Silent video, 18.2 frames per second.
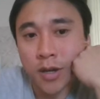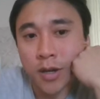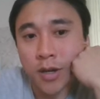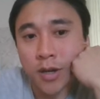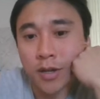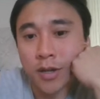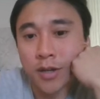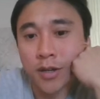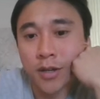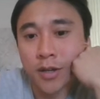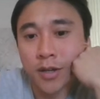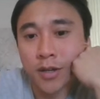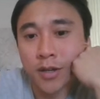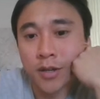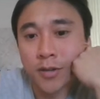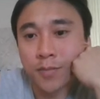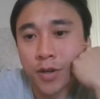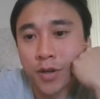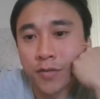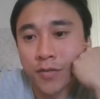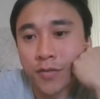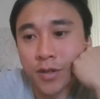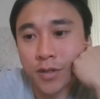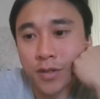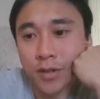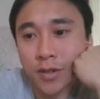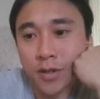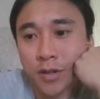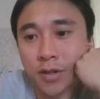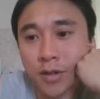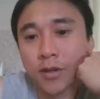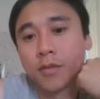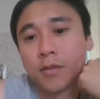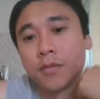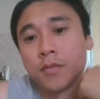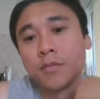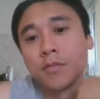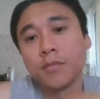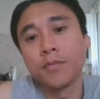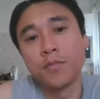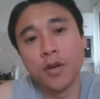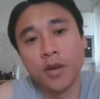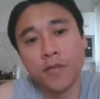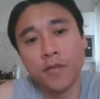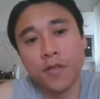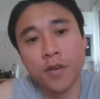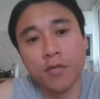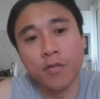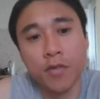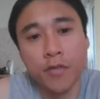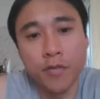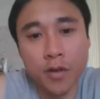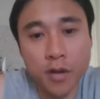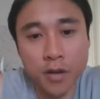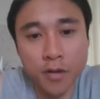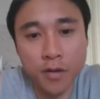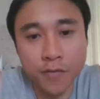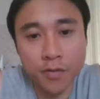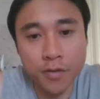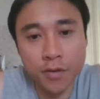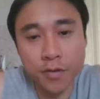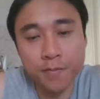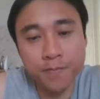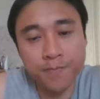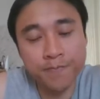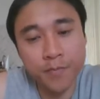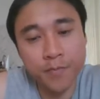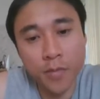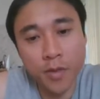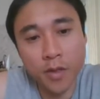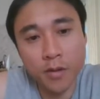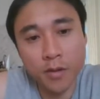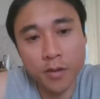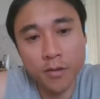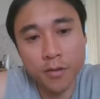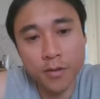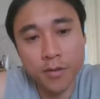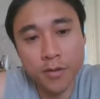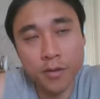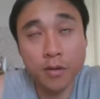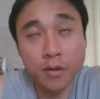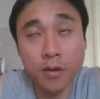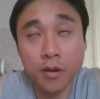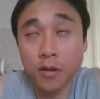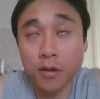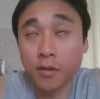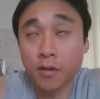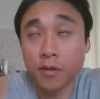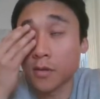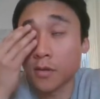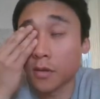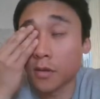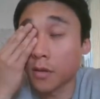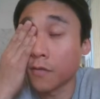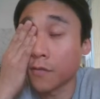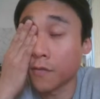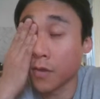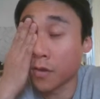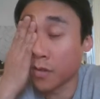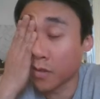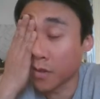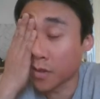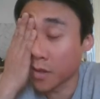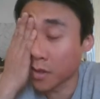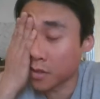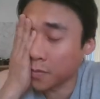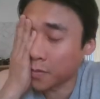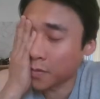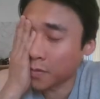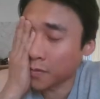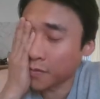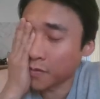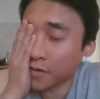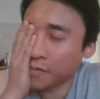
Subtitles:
Yeah, perfect river card for him. I was so close to folding it, to be fair.